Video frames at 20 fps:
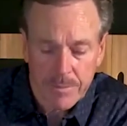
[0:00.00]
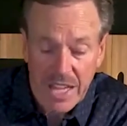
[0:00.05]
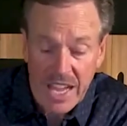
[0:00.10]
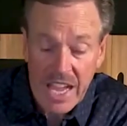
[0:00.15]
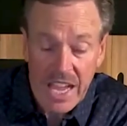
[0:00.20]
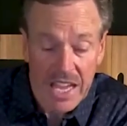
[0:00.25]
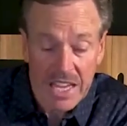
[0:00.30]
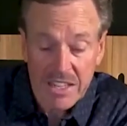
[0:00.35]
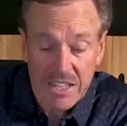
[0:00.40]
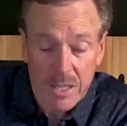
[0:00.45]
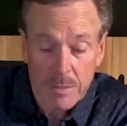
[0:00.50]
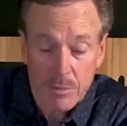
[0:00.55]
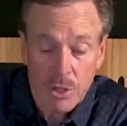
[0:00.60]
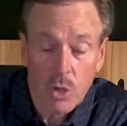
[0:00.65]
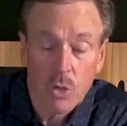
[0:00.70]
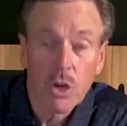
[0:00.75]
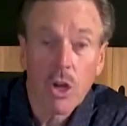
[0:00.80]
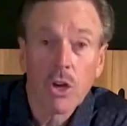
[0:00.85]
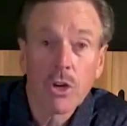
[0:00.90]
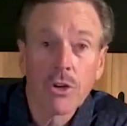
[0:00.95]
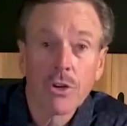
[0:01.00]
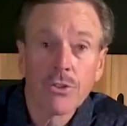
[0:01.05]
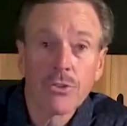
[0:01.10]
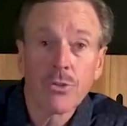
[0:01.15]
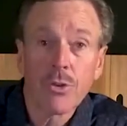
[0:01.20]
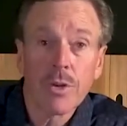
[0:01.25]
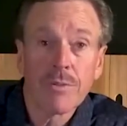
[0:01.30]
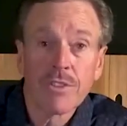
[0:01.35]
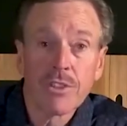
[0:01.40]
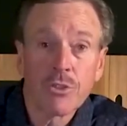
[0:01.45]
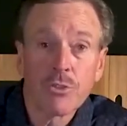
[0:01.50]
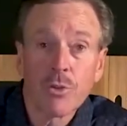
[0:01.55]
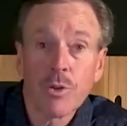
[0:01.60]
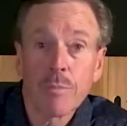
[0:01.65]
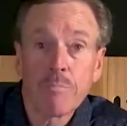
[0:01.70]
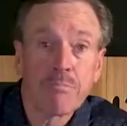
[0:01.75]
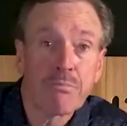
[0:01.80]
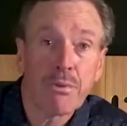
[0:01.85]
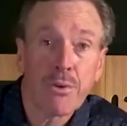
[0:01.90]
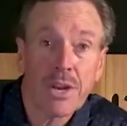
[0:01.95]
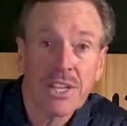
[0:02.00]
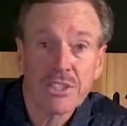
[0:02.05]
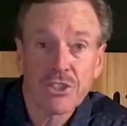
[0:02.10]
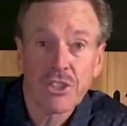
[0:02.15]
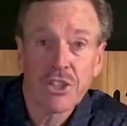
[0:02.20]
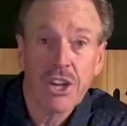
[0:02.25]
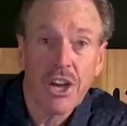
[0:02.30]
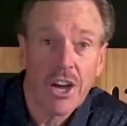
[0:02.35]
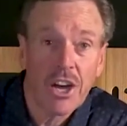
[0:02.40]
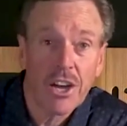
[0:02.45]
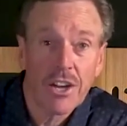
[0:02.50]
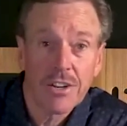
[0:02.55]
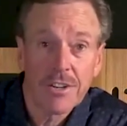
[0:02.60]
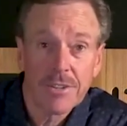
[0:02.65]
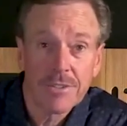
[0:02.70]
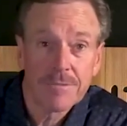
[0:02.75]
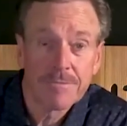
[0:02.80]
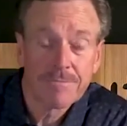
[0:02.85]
And I'm no longer driven to impress God.